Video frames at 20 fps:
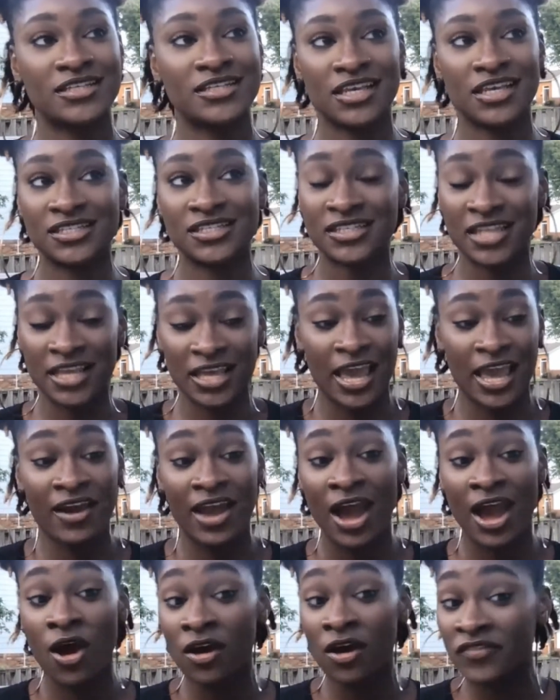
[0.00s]
it's
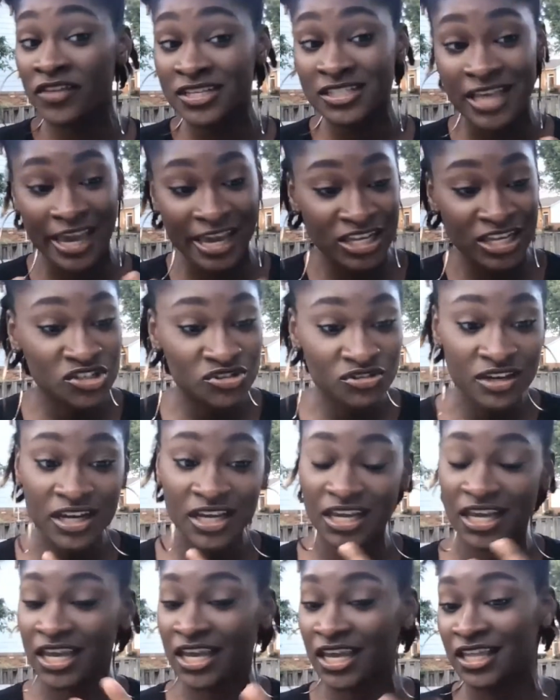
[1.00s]
all this
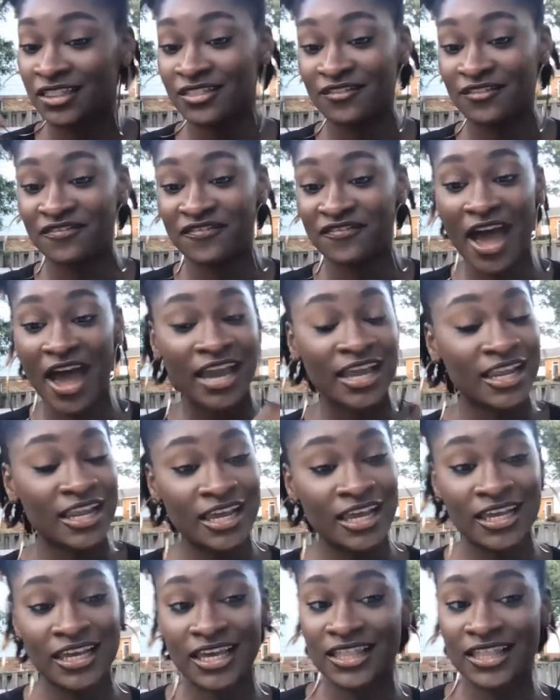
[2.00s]
hatred and the
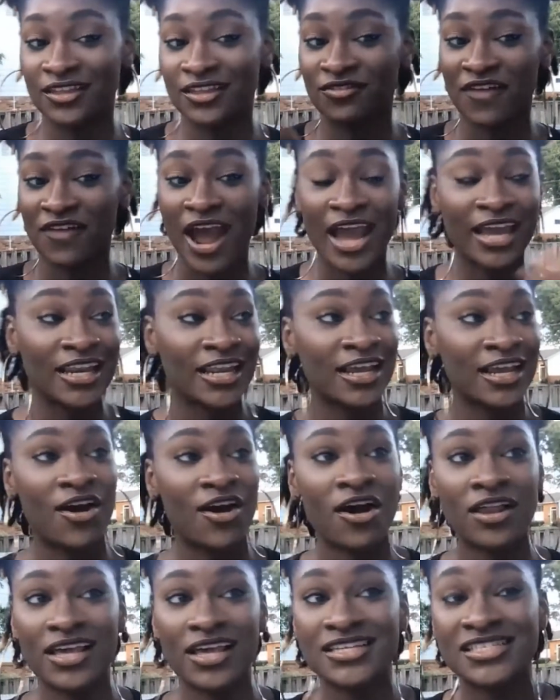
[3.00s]
fighting and the rioting,
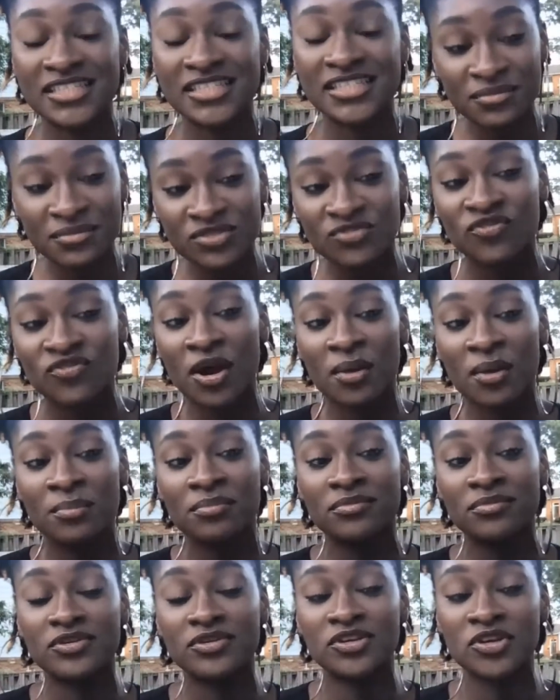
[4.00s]
it stems from
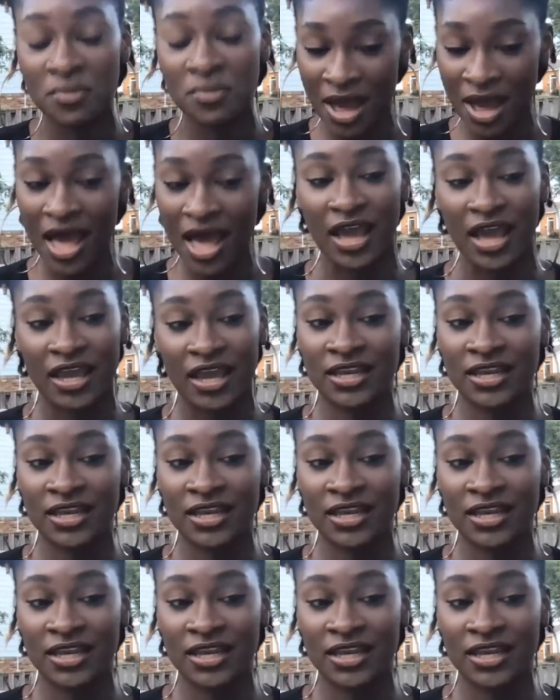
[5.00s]
your mind,